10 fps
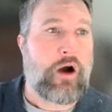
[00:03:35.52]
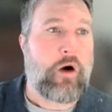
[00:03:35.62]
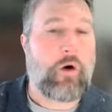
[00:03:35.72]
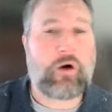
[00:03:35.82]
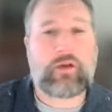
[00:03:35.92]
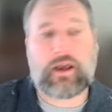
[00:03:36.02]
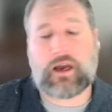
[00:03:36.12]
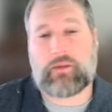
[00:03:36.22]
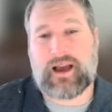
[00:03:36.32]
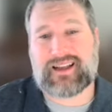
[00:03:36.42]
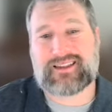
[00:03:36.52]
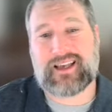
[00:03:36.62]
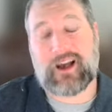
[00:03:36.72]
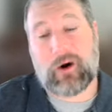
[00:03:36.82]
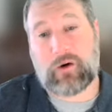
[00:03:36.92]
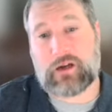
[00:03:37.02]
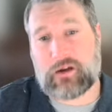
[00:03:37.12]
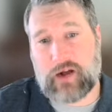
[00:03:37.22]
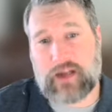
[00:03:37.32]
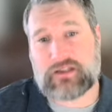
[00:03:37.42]
Or they come back and say, oh,
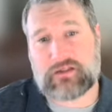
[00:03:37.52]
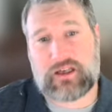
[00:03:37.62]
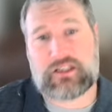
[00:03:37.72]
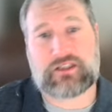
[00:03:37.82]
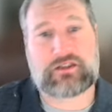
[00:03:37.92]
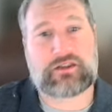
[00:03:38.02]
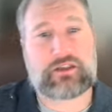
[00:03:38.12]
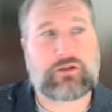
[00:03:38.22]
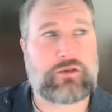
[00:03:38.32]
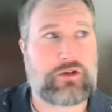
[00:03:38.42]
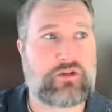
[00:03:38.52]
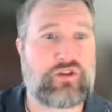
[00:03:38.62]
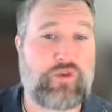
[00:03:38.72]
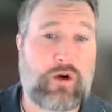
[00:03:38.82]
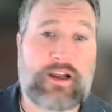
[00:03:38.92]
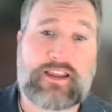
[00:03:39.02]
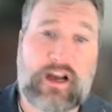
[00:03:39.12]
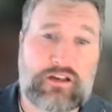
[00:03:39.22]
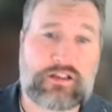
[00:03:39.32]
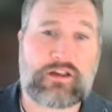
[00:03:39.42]
congratulations, you used
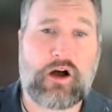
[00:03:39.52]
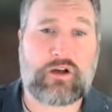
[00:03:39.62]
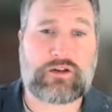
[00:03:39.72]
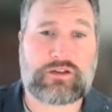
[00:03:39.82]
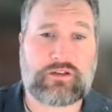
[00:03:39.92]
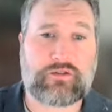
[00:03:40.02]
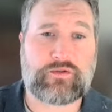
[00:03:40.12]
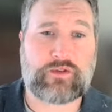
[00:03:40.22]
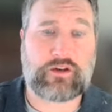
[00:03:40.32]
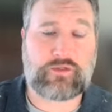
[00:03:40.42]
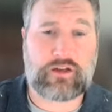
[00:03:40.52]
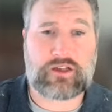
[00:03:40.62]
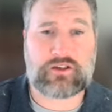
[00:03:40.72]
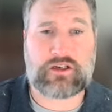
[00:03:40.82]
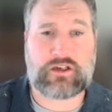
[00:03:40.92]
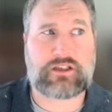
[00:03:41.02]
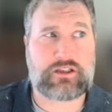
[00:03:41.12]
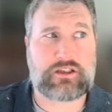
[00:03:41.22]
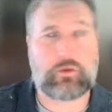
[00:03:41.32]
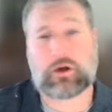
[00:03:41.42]
$40,000 of electricity,
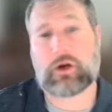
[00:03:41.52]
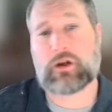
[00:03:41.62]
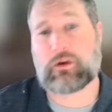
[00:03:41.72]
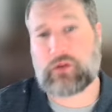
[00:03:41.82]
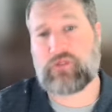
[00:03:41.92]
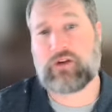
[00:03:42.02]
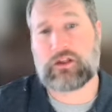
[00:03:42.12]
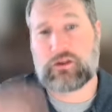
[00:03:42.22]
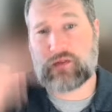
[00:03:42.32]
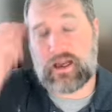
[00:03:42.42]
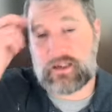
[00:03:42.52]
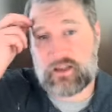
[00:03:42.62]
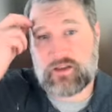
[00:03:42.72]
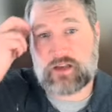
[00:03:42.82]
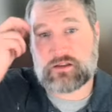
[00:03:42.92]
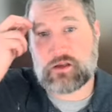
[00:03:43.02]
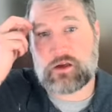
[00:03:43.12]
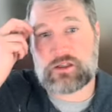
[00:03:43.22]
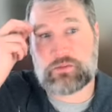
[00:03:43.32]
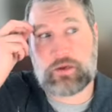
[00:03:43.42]
so we're going to refund you that
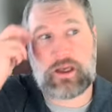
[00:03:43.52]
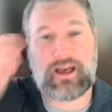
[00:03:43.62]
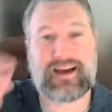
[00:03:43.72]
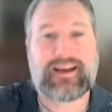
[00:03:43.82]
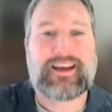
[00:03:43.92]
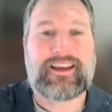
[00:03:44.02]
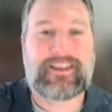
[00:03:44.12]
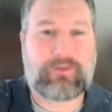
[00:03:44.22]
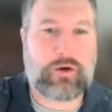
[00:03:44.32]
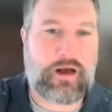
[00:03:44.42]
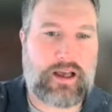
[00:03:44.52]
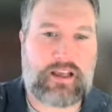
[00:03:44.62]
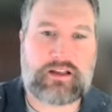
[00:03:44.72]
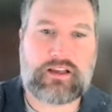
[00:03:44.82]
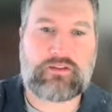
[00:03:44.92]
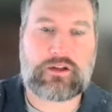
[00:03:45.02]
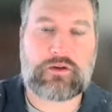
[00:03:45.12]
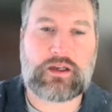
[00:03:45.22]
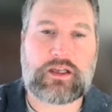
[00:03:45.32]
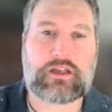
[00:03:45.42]
$10,000, but we're not yet giving
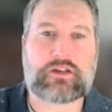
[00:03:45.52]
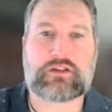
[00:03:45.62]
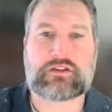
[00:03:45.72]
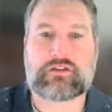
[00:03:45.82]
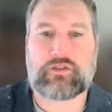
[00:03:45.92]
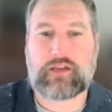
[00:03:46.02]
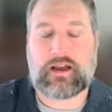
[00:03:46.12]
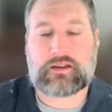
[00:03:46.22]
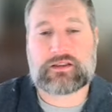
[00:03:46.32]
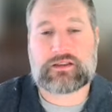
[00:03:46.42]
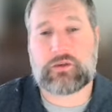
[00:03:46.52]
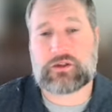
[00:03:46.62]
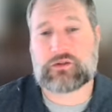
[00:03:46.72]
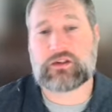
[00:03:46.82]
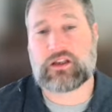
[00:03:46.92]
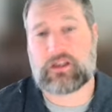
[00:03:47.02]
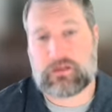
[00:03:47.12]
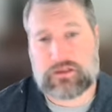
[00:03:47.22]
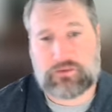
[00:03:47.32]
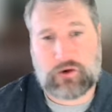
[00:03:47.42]
you any interest for that. It's the most
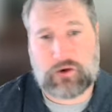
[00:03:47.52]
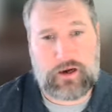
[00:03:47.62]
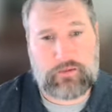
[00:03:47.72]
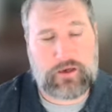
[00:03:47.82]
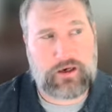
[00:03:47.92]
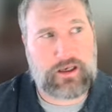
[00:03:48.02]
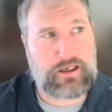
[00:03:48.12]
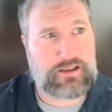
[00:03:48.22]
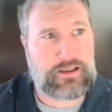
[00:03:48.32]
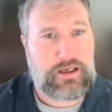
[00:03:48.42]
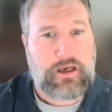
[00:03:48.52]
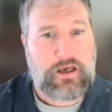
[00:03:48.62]
ridiculous program there is.